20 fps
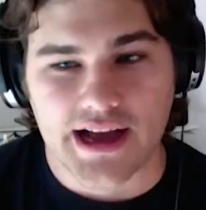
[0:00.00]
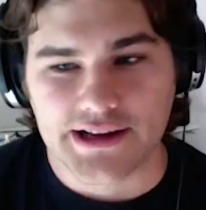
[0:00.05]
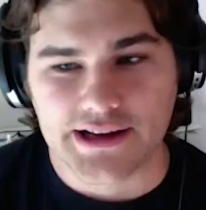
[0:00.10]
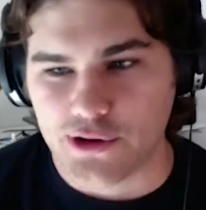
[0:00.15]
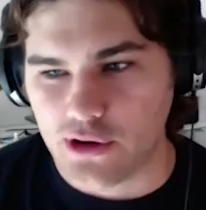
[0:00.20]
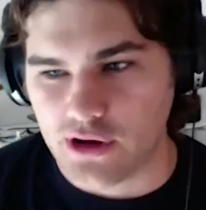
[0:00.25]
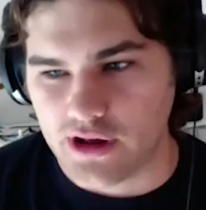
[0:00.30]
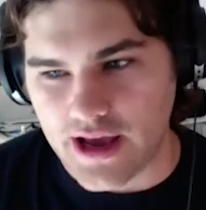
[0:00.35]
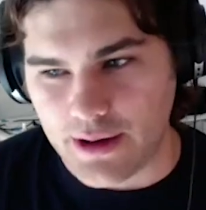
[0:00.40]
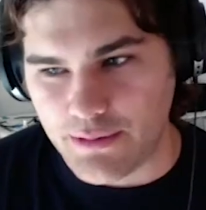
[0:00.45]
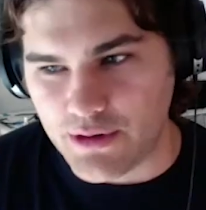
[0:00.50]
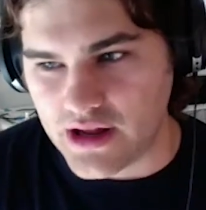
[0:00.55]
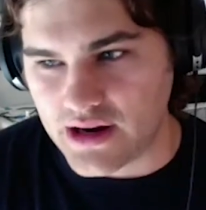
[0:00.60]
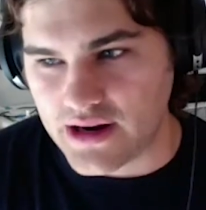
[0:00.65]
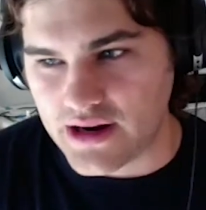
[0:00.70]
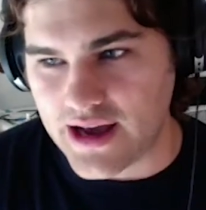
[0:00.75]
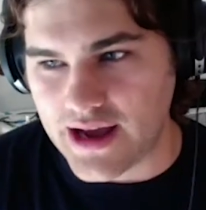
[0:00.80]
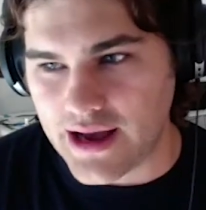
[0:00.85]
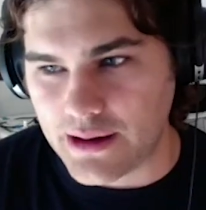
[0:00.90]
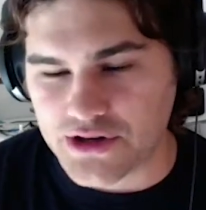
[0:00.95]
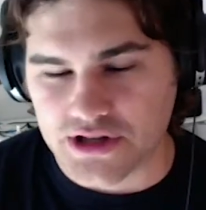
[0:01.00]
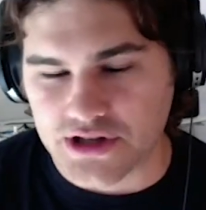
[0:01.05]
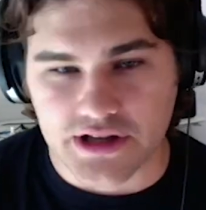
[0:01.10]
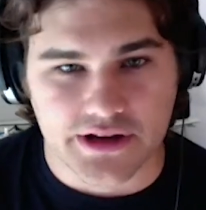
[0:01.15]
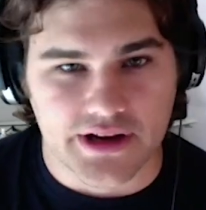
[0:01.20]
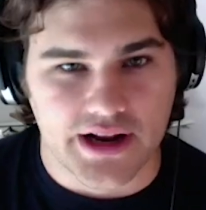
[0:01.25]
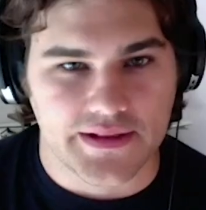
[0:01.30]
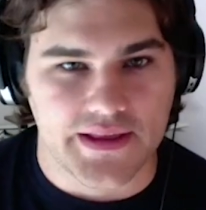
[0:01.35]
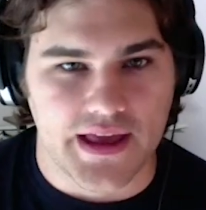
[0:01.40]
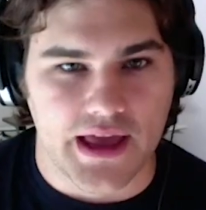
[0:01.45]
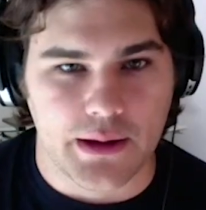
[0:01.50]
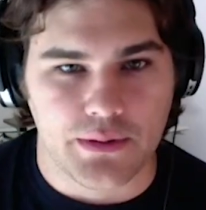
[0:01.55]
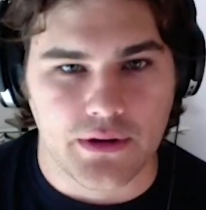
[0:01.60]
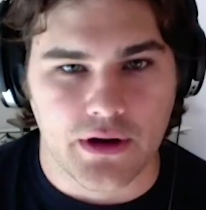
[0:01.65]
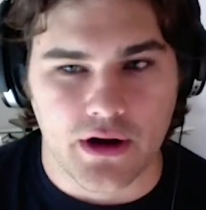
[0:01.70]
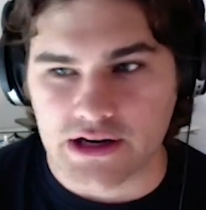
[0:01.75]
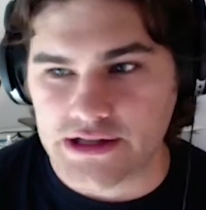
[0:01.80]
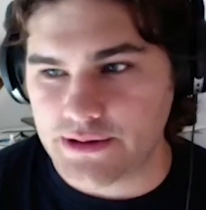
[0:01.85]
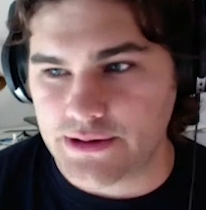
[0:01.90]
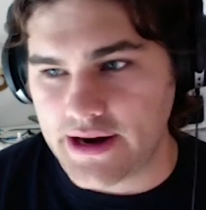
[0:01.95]
totally. I mean, I'm just looking at the
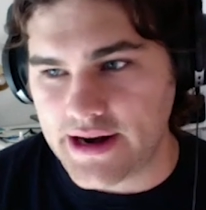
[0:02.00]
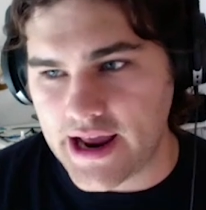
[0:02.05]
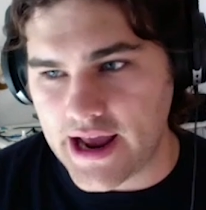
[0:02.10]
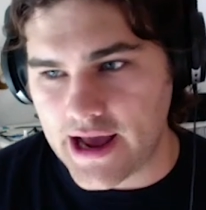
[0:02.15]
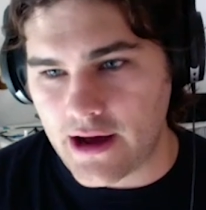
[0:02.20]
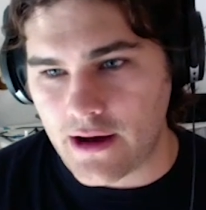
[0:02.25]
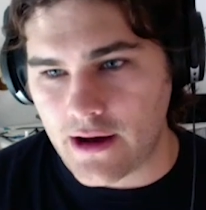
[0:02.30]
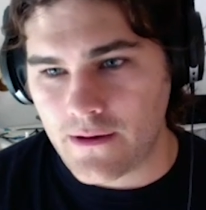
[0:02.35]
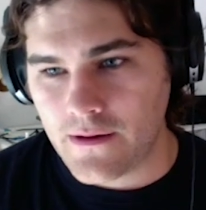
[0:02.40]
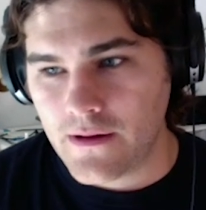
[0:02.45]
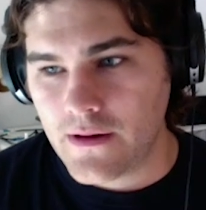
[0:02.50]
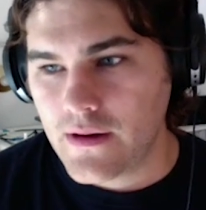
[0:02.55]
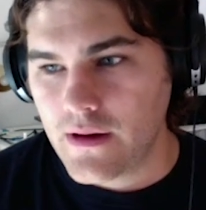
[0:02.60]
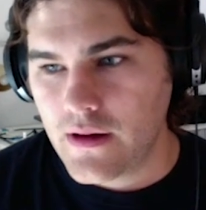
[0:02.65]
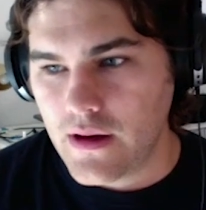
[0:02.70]
APRs right now.